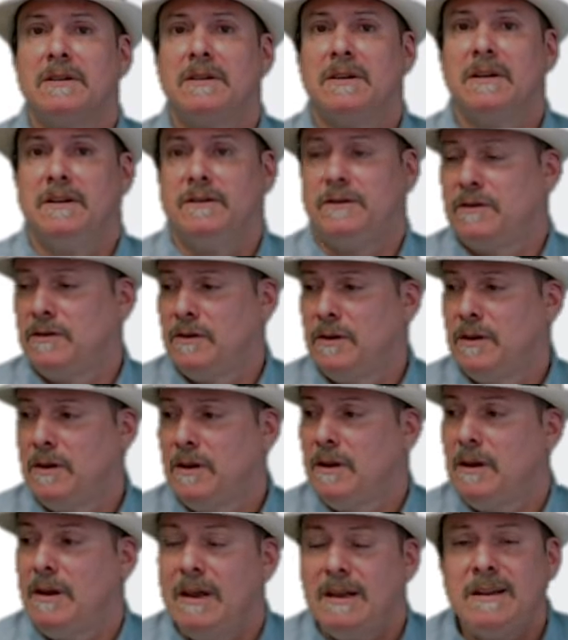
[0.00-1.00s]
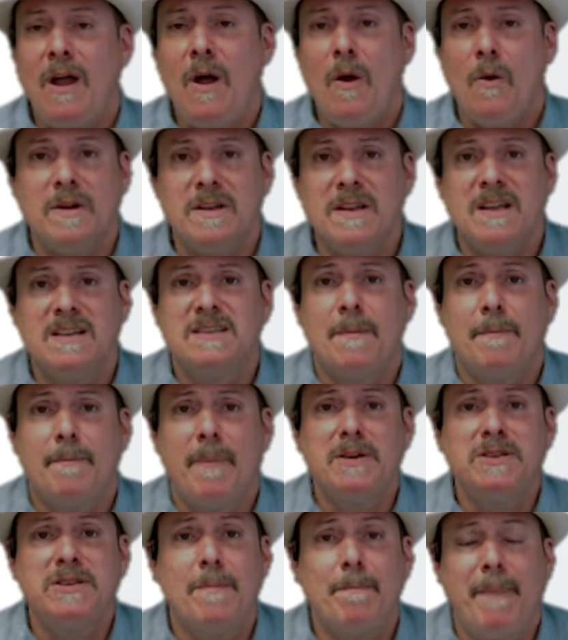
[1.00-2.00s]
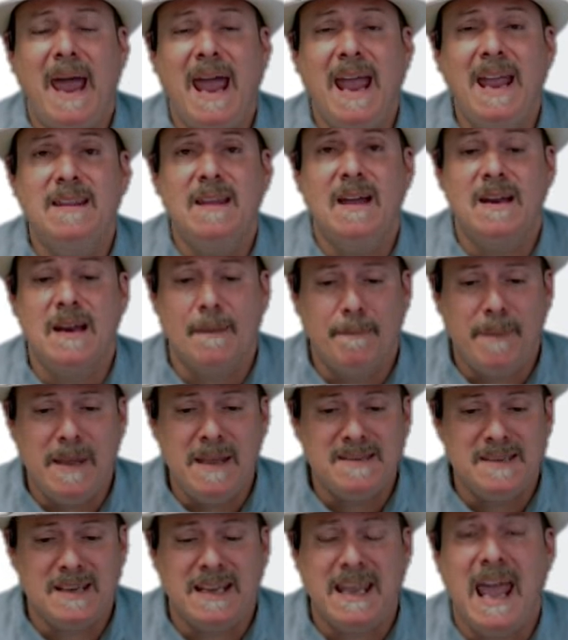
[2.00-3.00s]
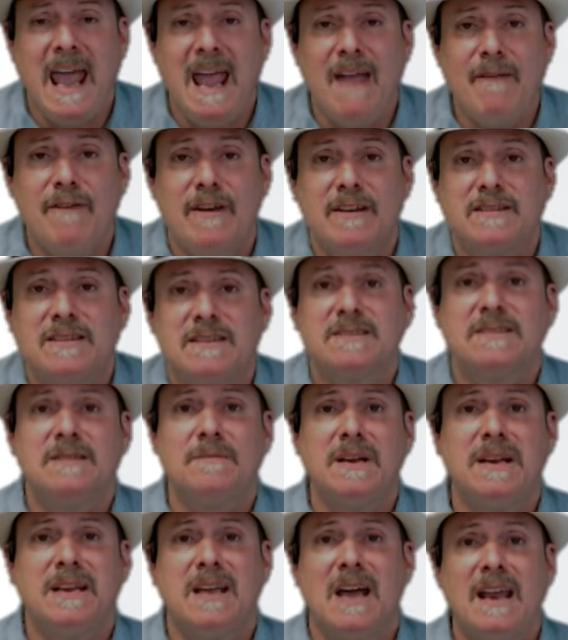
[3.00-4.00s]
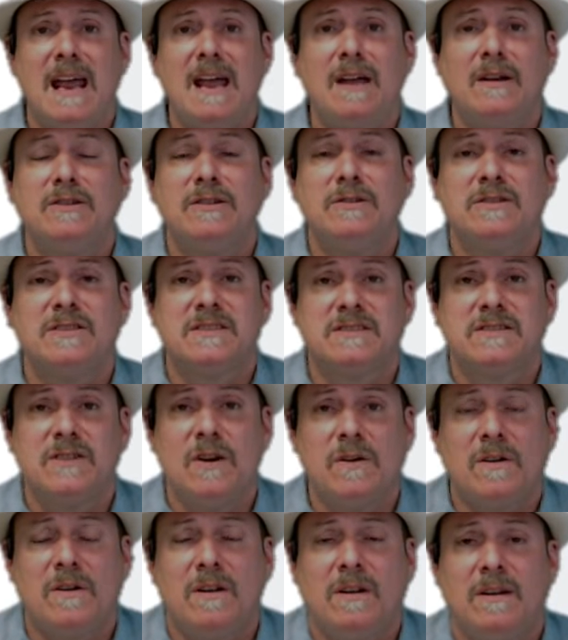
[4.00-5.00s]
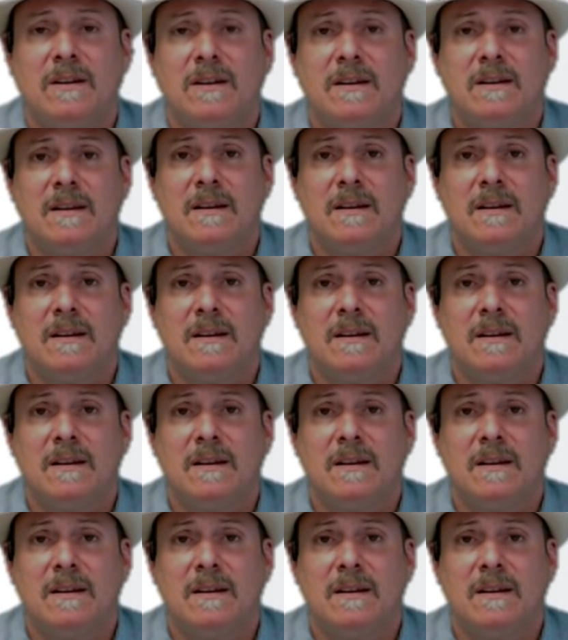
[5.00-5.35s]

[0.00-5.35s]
It's no, it's a bunch of paint on a piece of canvas that somebody cut out into a circle.